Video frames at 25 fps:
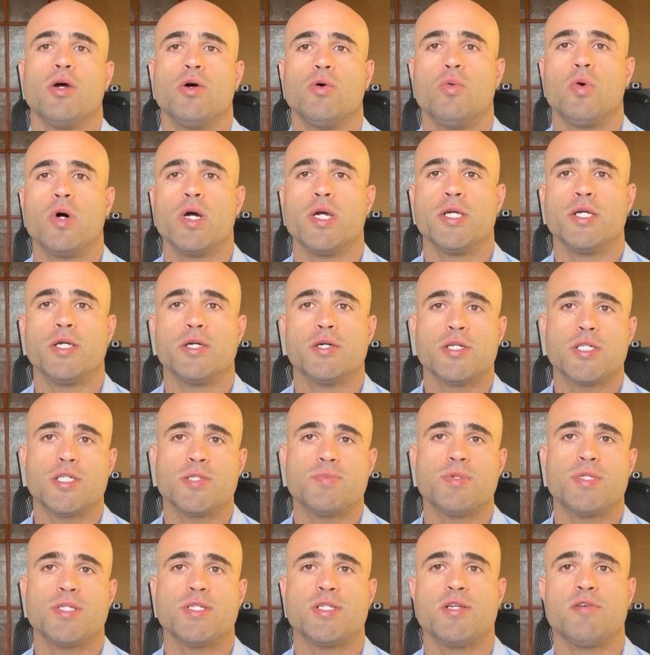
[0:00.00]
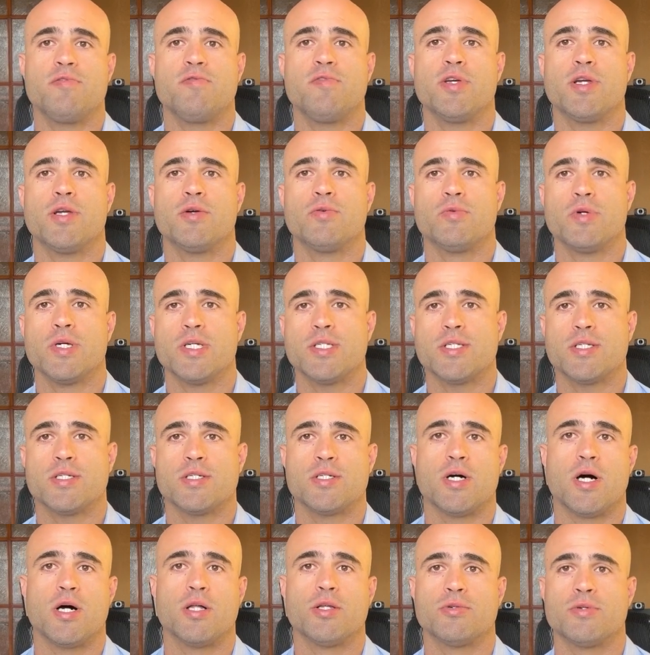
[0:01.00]
what your specific risk
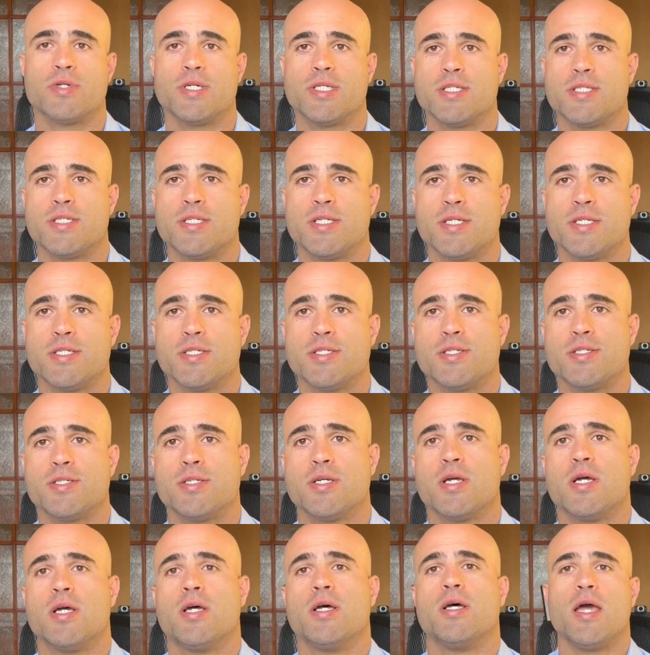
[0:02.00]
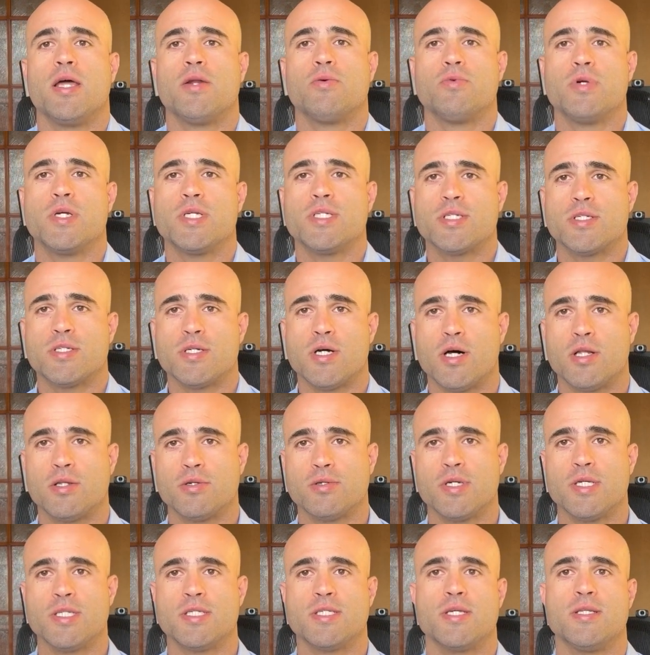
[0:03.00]
tolerance is. And risk
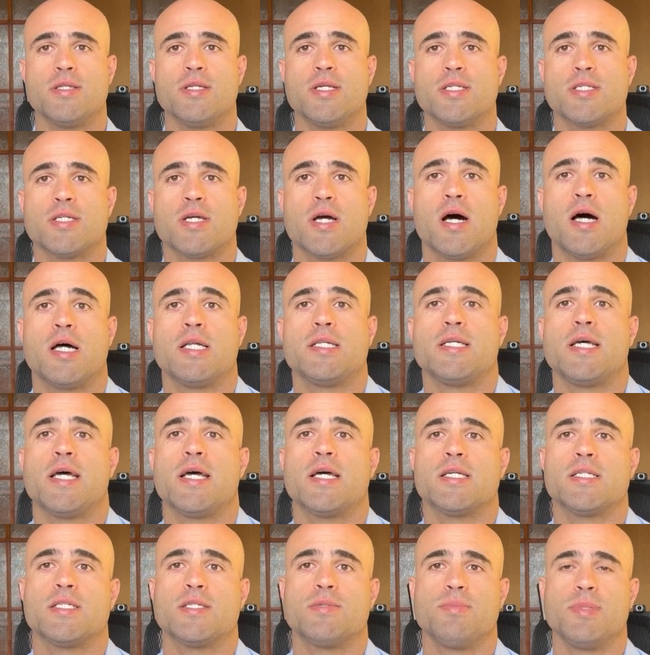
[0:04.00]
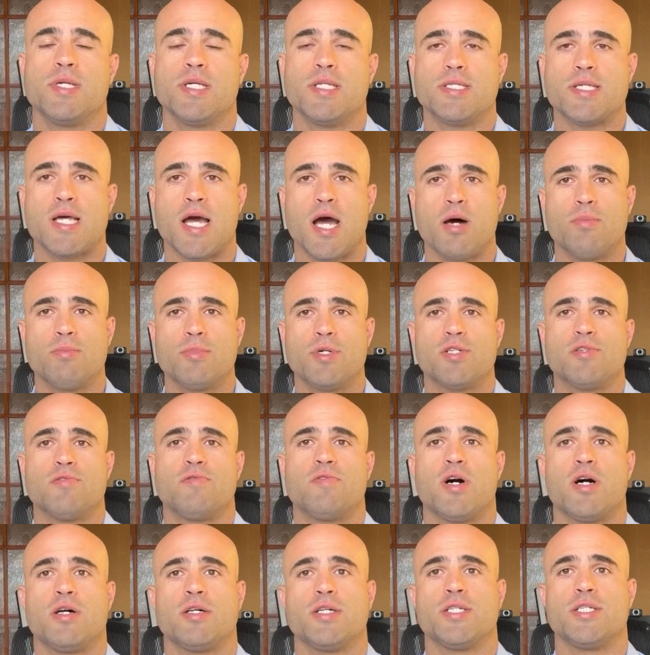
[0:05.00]
tolerance in this context means how much
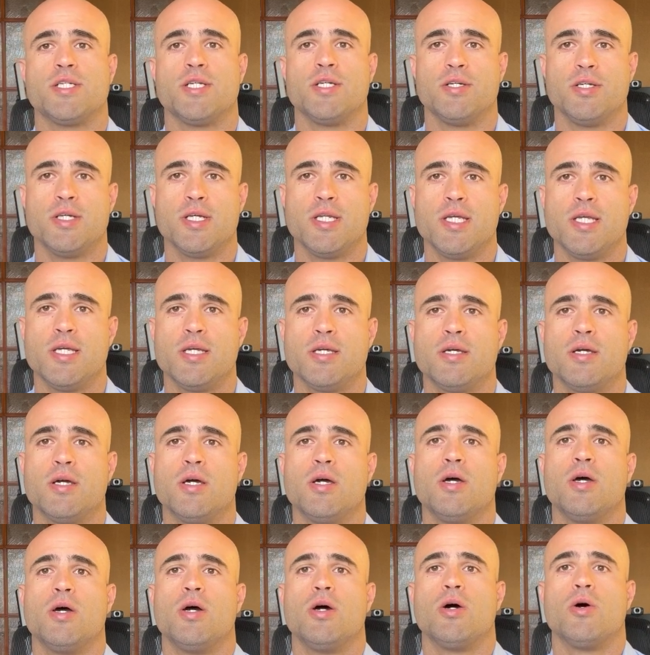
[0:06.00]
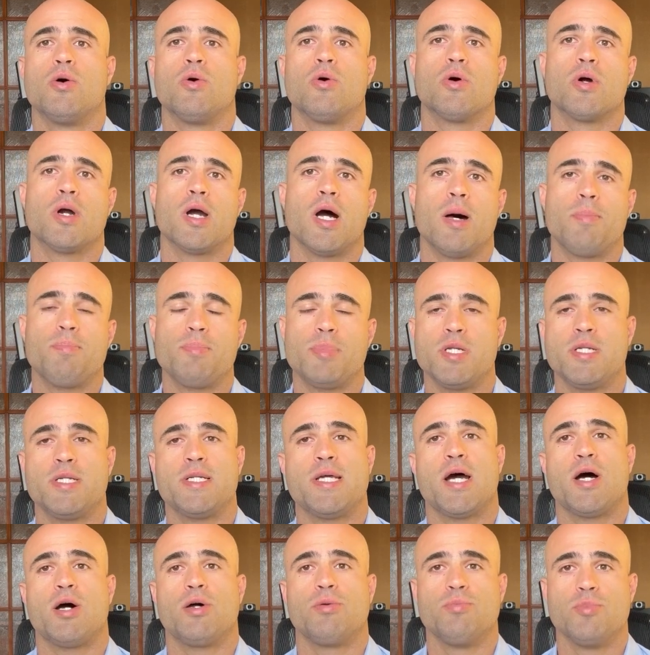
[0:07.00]
volatility or up and
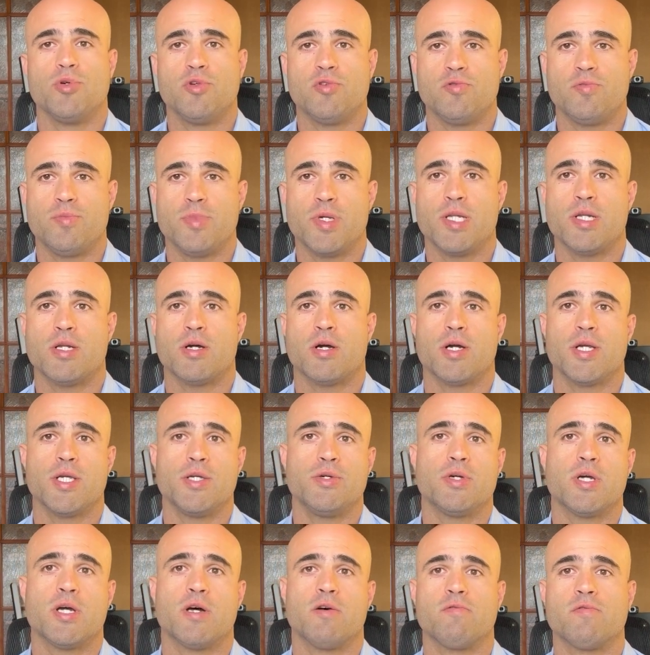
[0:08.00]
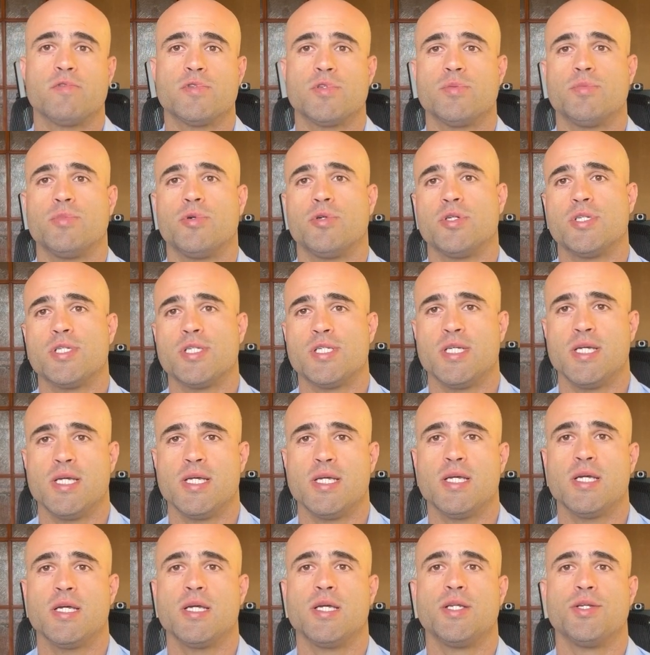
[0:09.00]
down movement are you comfortable
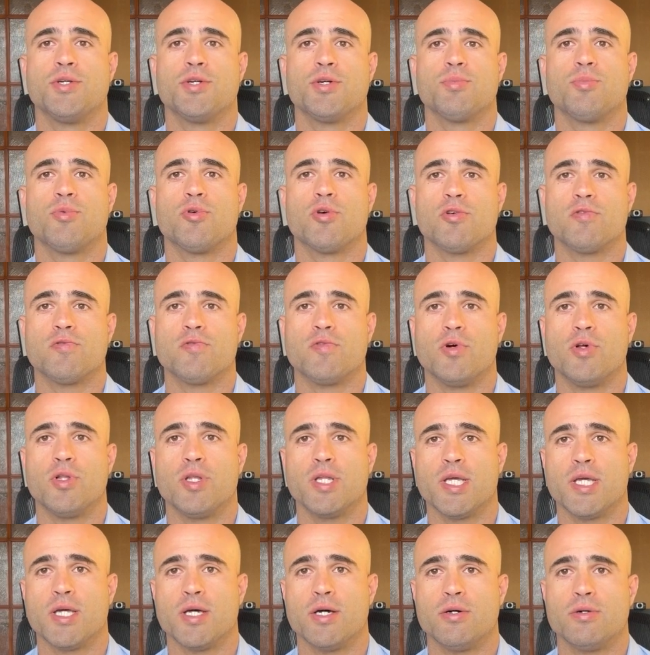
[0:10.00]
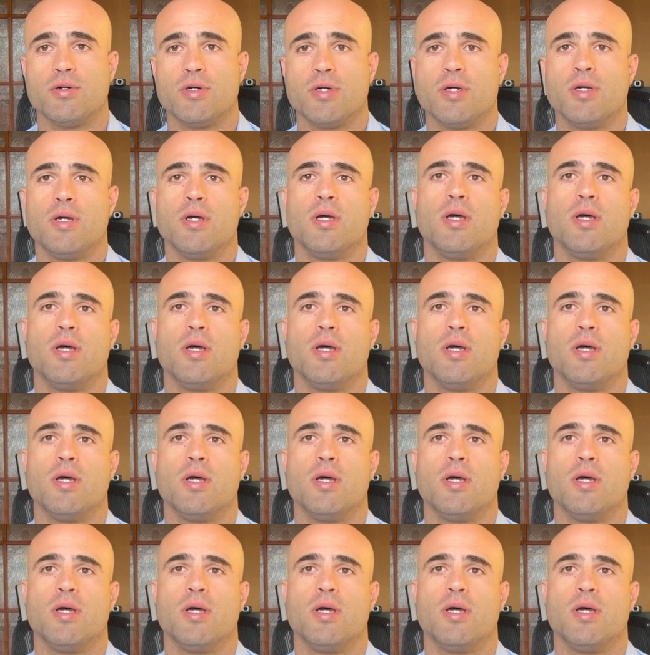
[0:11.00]
seeing in your portfolio?